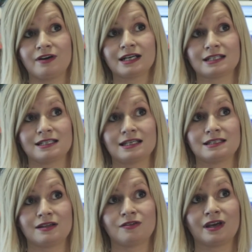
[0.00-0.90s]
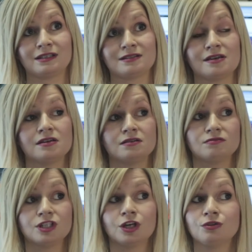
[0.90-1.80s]
access to things that,
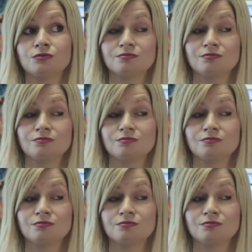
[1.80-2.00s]
you know,